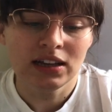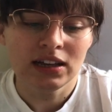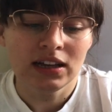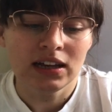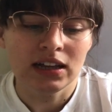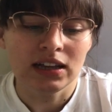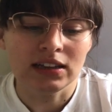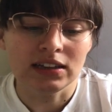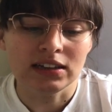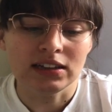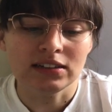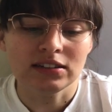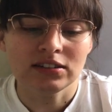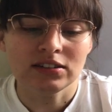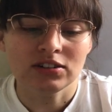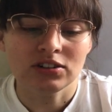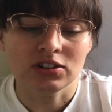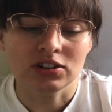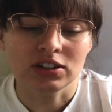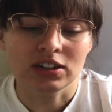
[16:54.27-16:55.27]
Helene's
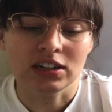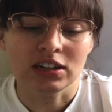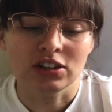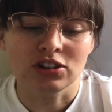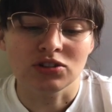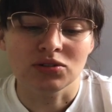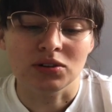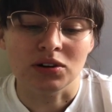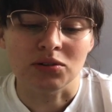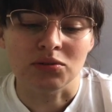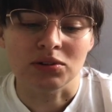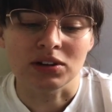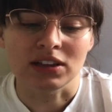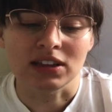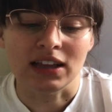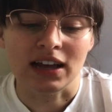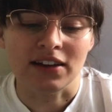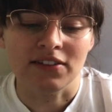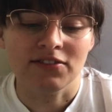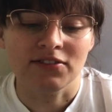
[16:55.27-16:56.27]
turning into a
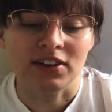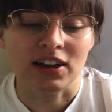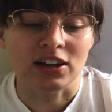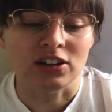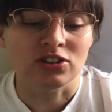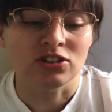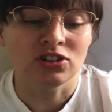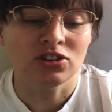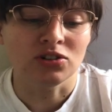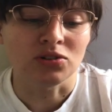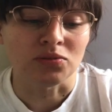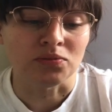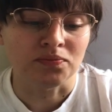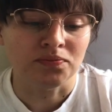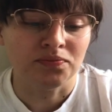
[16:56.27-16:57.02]
real-life fan, too.